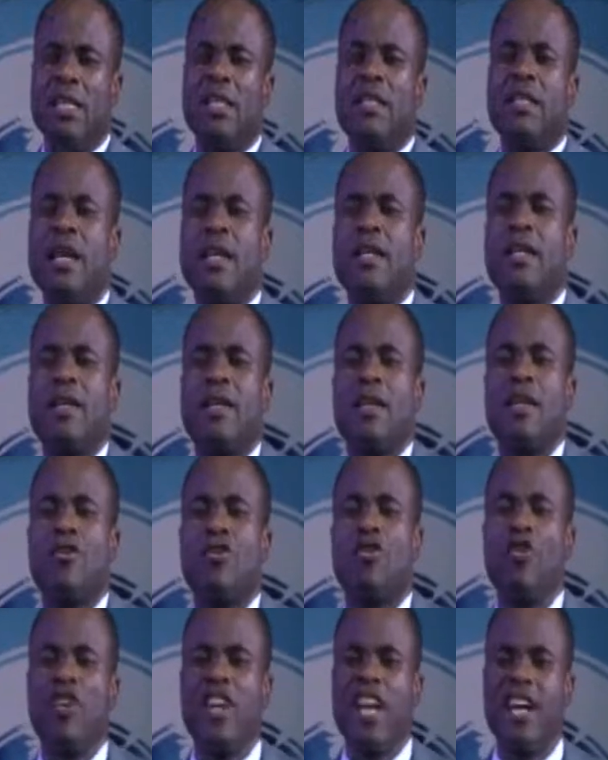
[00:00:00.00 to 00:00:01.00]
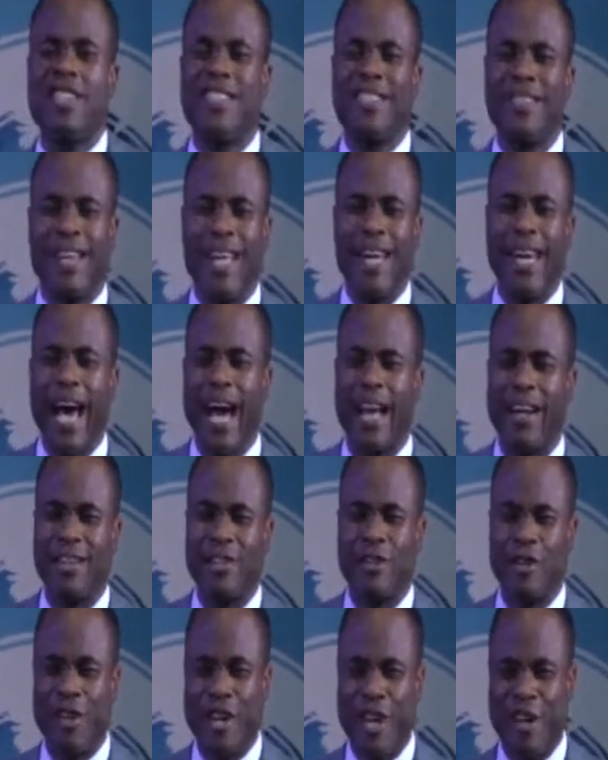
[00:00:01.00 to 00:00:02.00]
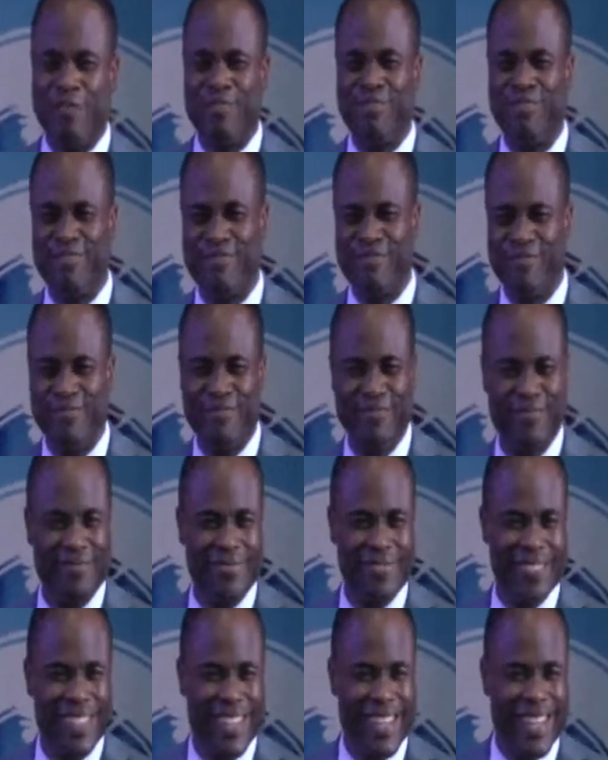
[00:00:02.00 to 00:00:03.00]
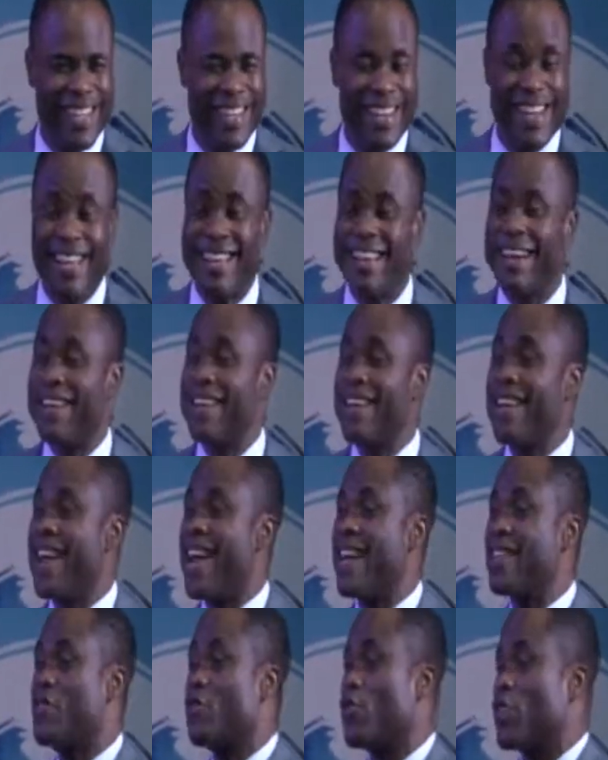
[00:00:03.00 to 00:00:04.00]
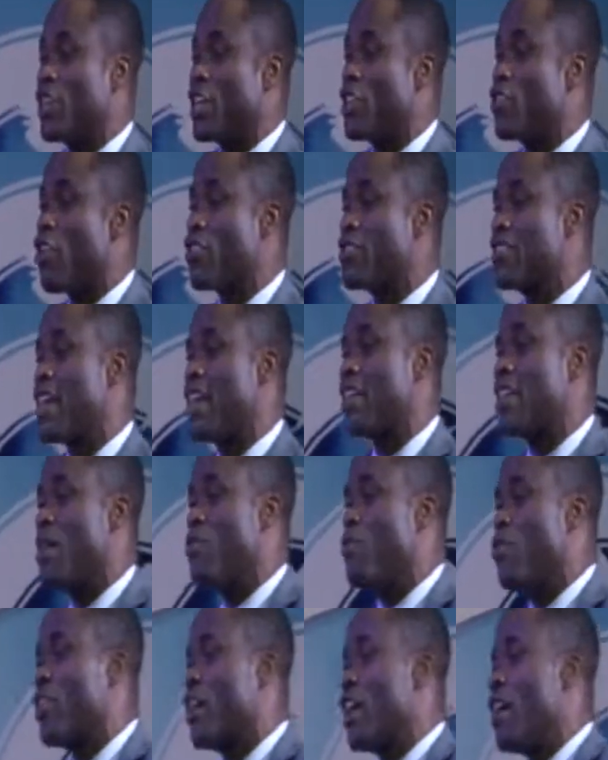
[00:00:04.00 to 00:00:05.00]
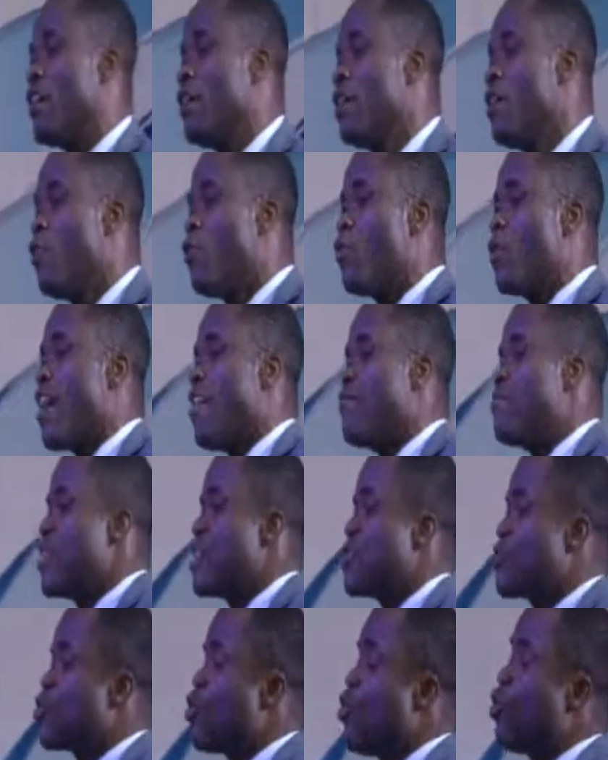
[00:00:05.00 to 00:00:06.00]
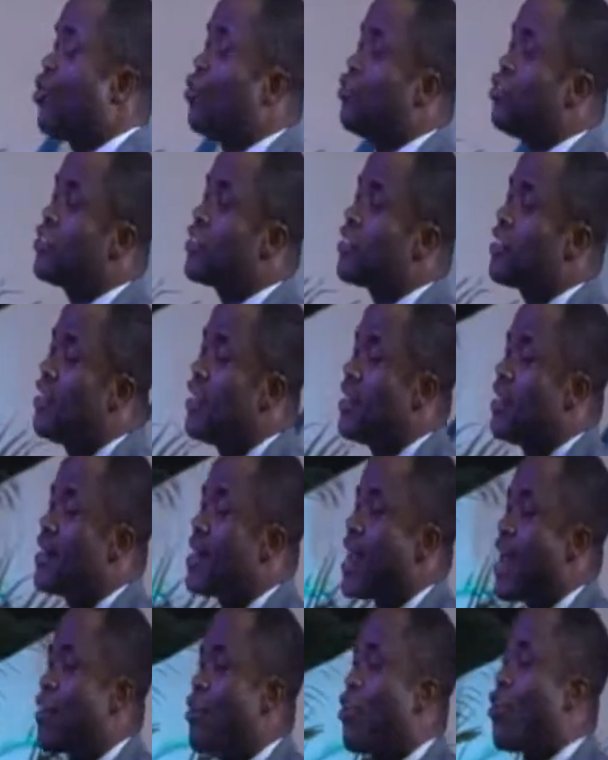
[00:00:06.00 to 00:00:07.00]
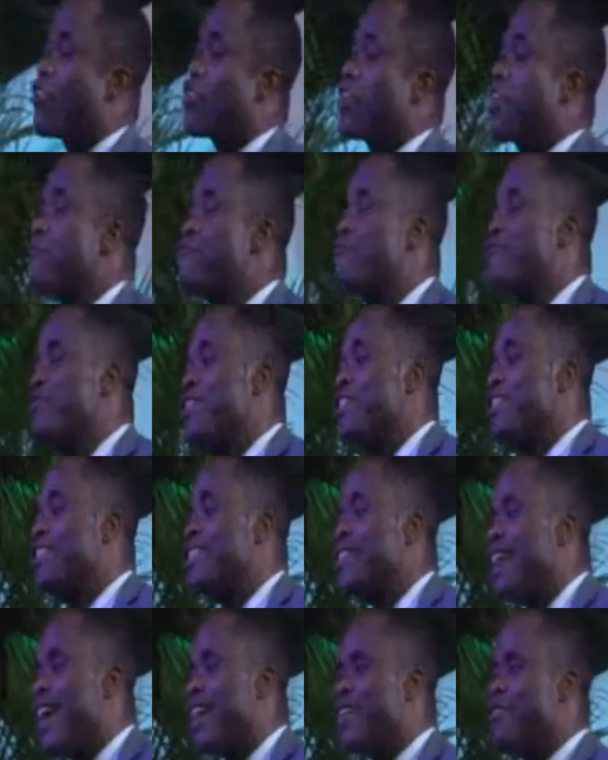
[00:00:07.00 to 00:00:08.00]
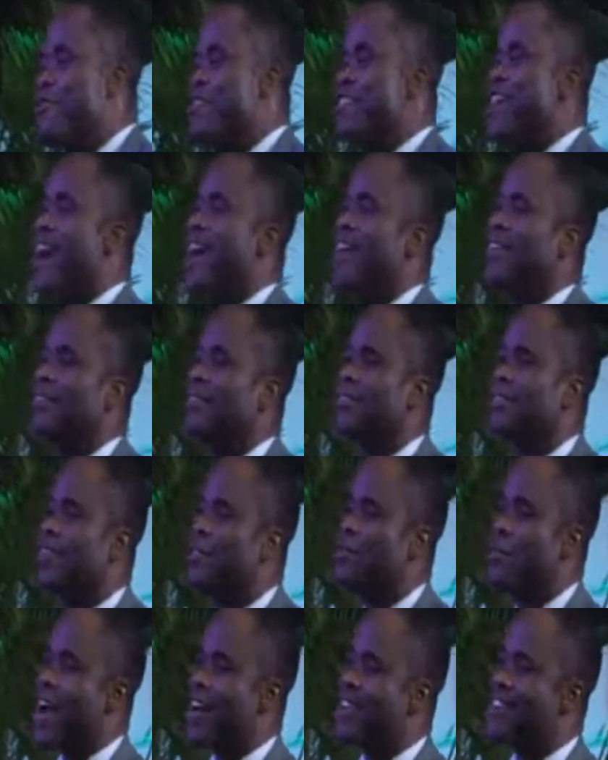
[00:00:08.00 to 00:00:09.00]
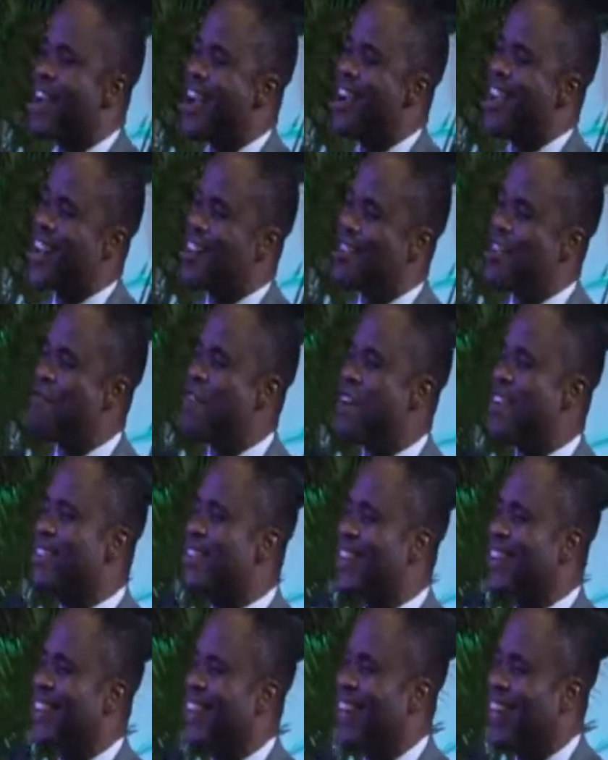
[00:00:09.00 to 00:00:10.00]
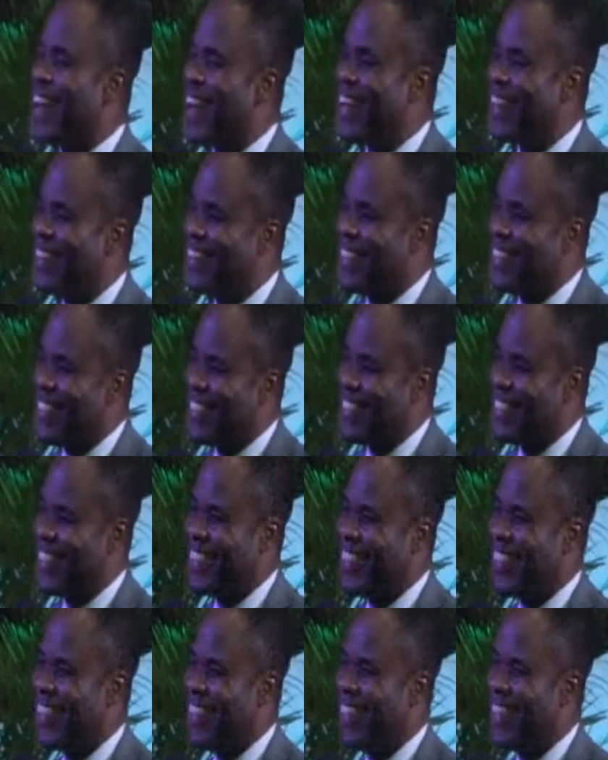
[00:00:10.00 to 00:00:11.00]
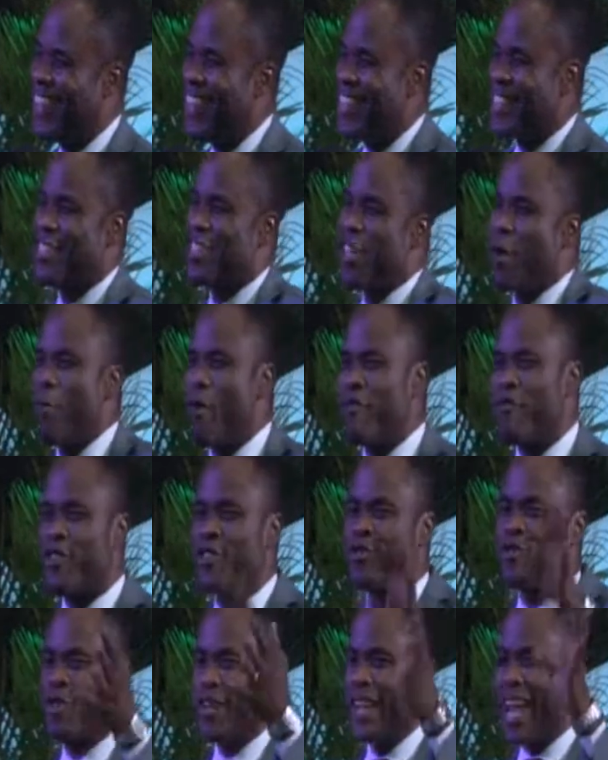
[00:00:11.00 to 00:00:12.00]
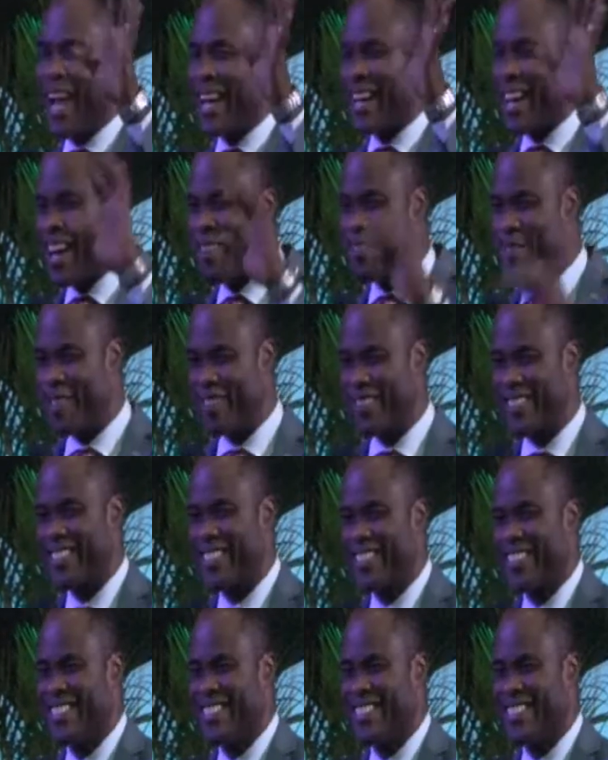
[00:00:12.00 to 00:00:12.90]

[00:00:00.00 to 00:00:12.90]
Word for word: They didn't donate the land to them. The Canaanites did not tell them, okay, we have been told that God gave you this land. Oh, yeah, we are tired. Come and take the land. Some of us will like that one.